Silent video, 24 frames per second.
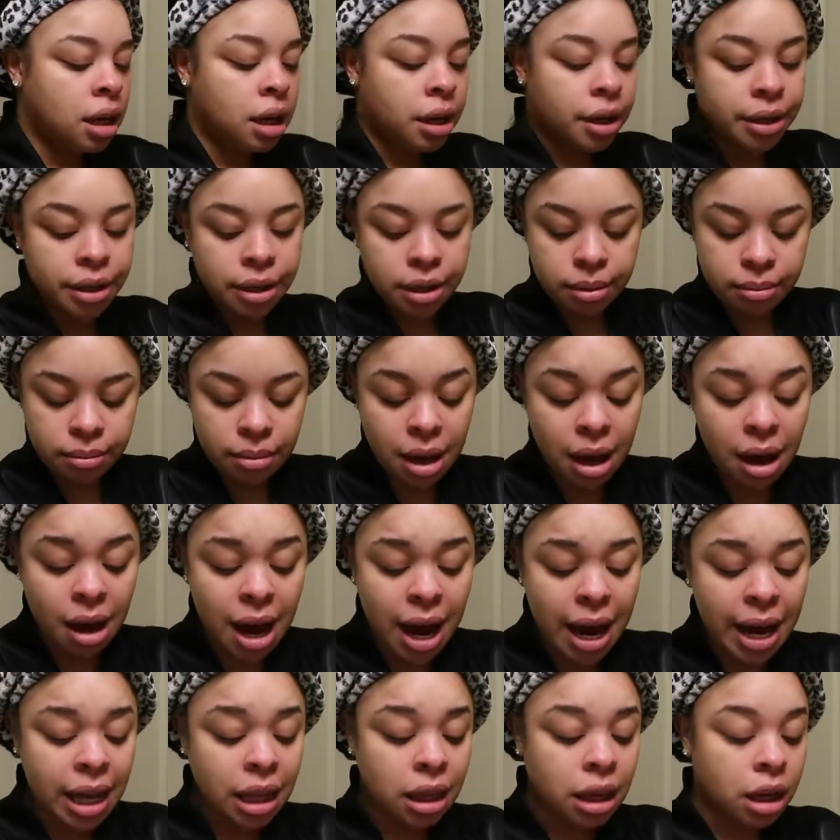
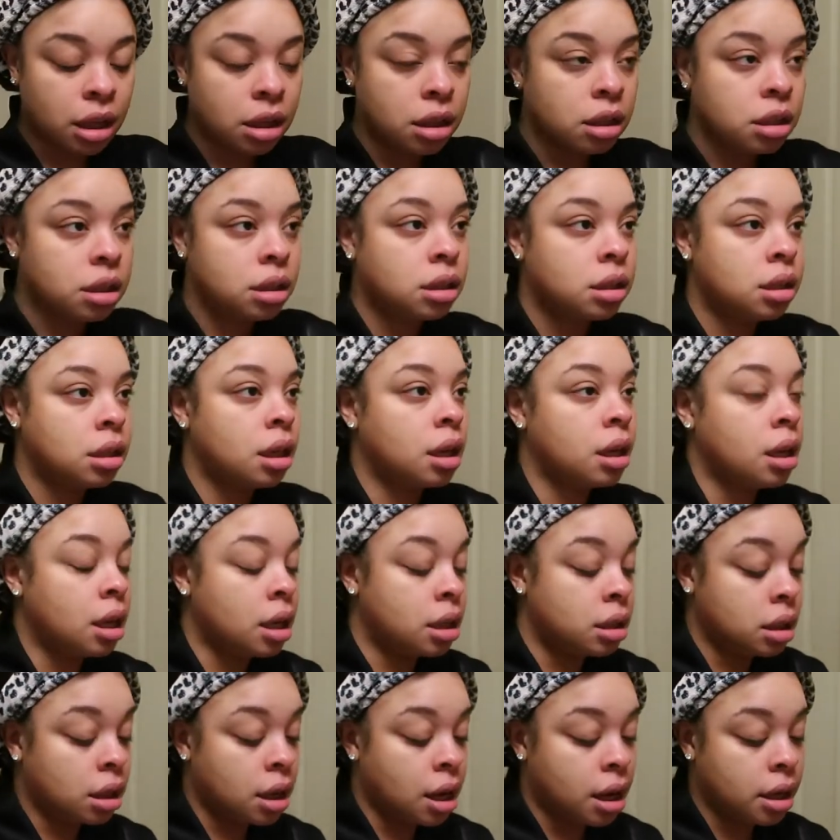I like this.
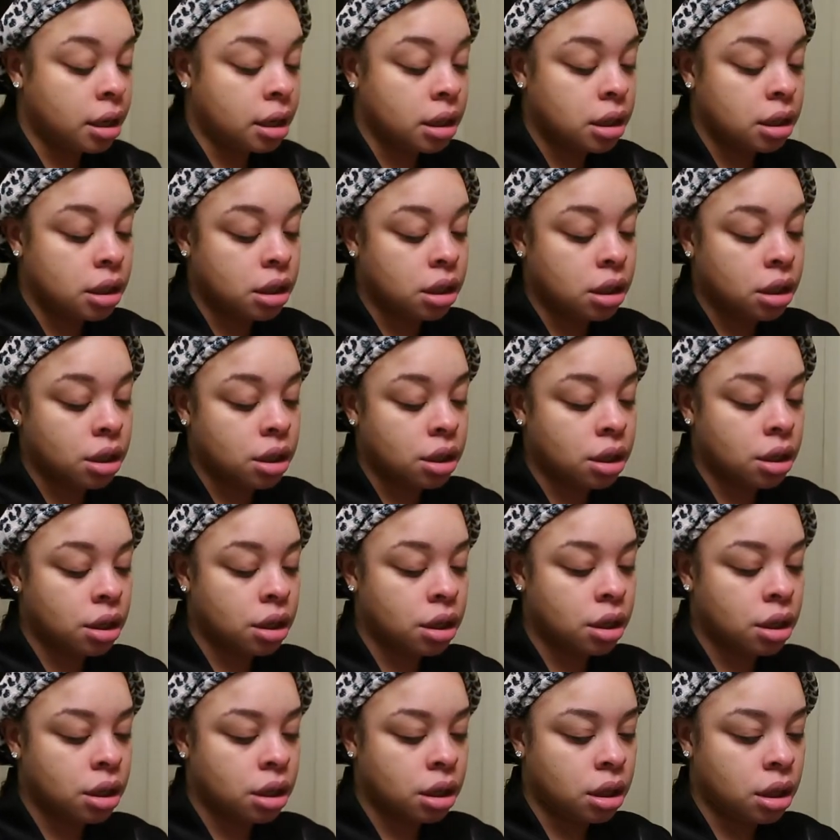It's a lot easier
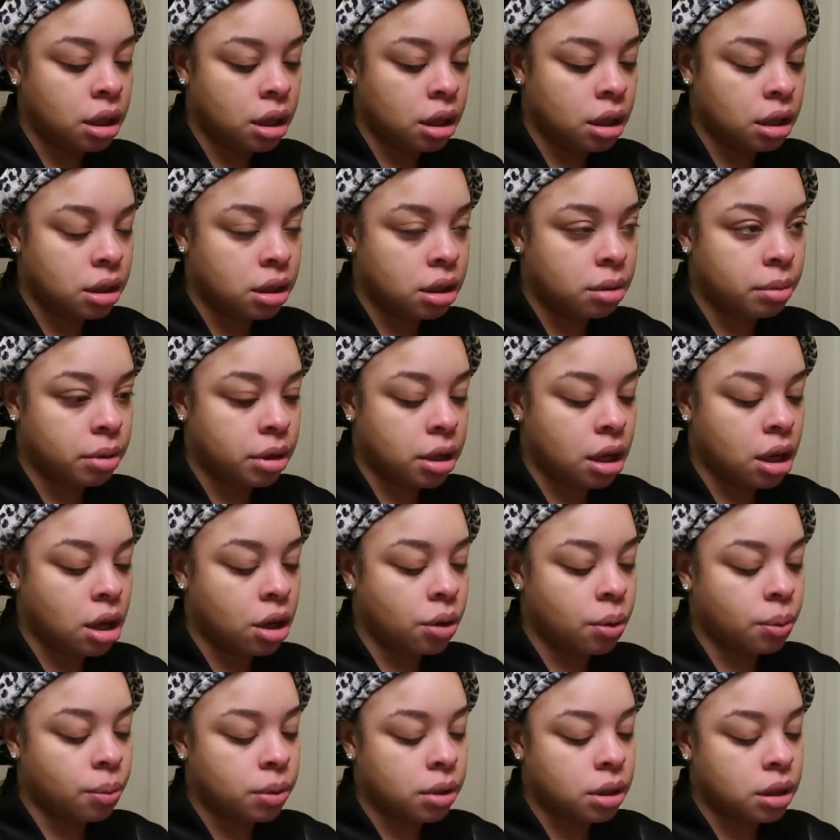than some of the
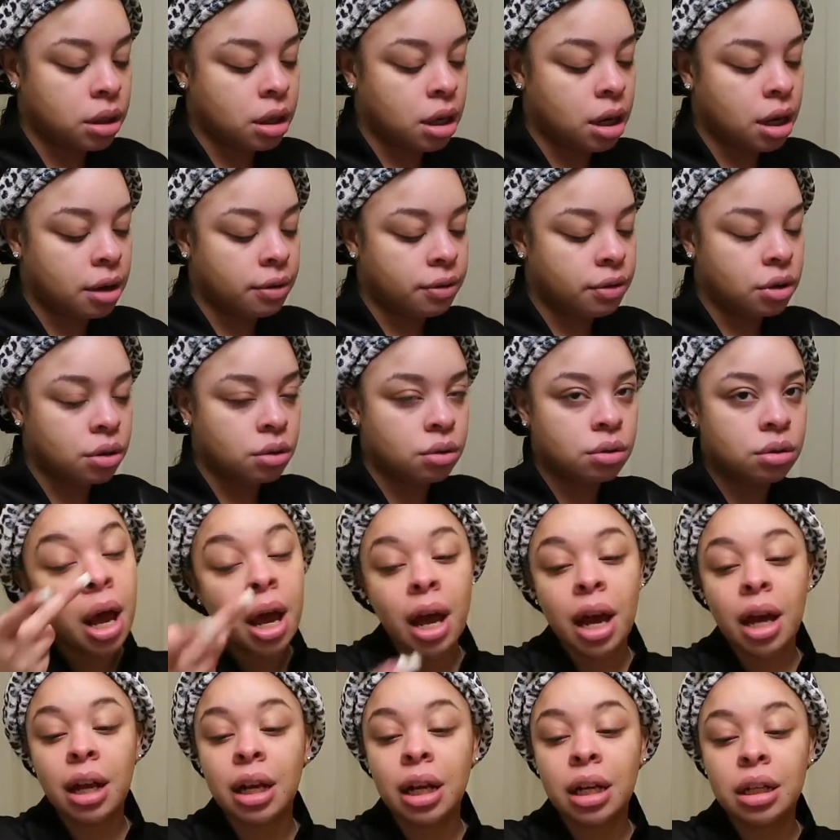other ones that I've used.
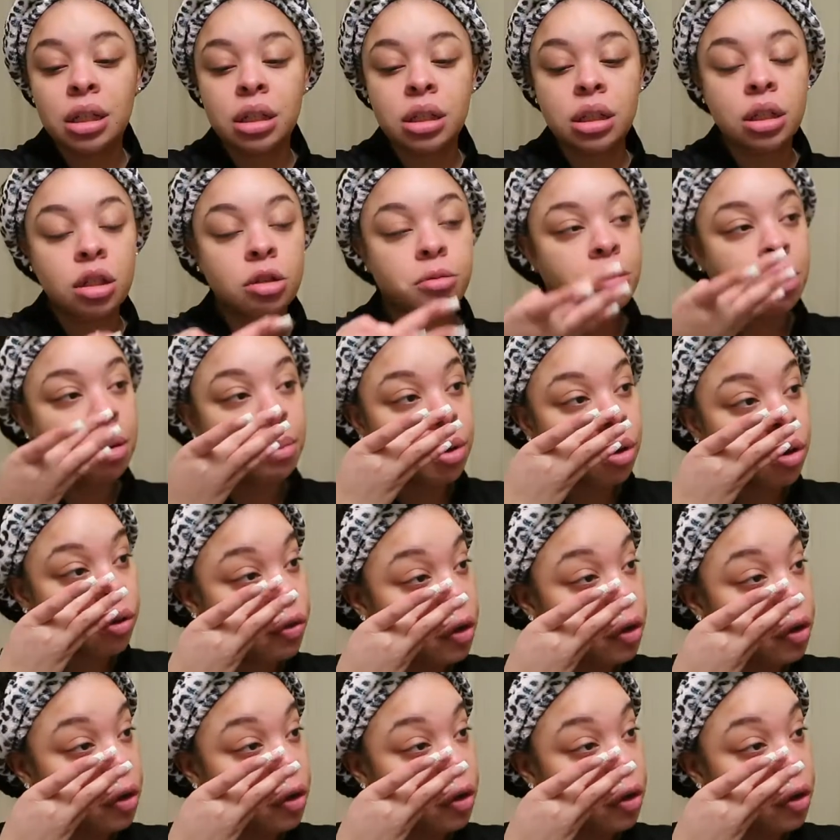And I just do my middle